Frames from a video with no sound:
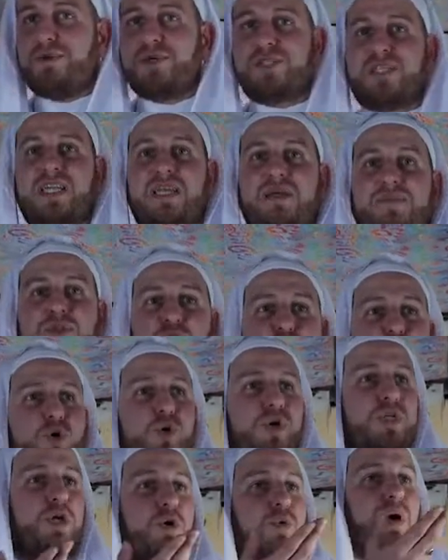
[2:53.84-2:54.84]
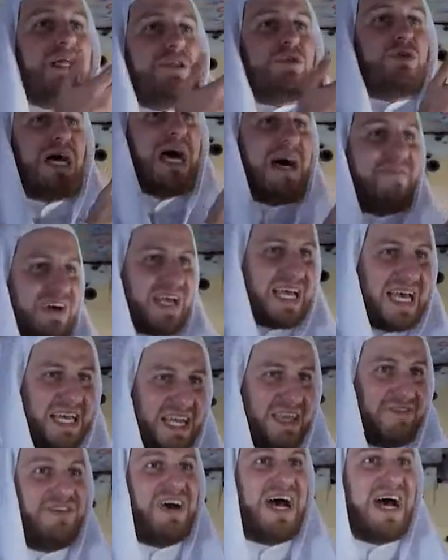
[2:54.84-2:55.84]
Muslims, who would you want to have a
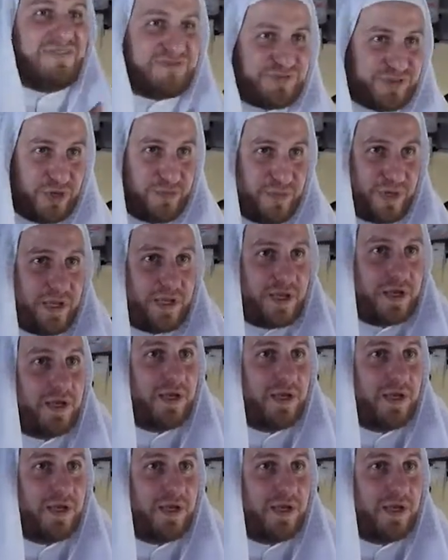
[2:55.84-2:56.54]
Khalifa after me?